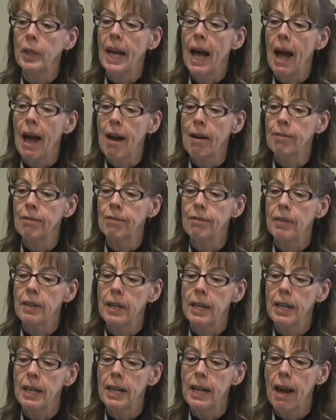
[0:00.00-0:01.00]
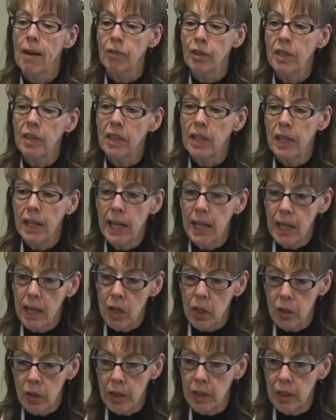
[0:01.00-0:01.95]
have everything here